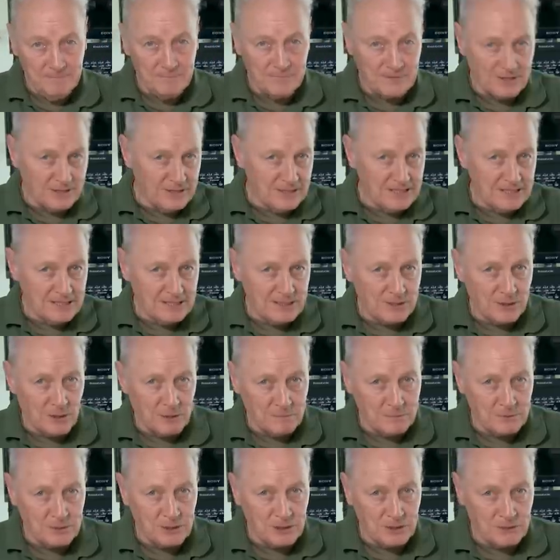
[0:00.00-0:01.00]
This is the
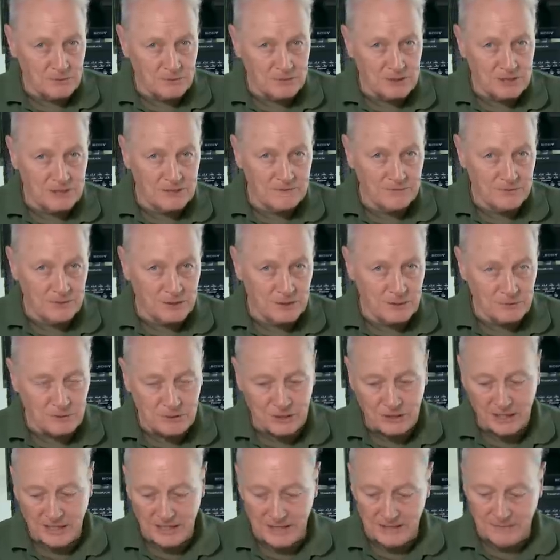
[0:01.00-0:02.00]
opportunity for you
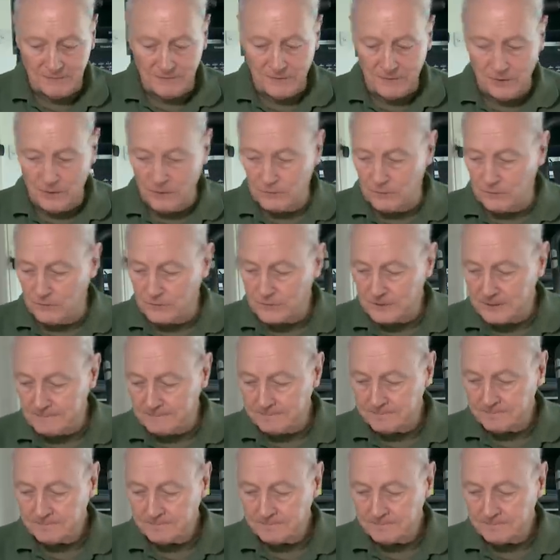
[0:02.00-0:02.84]
to get involved.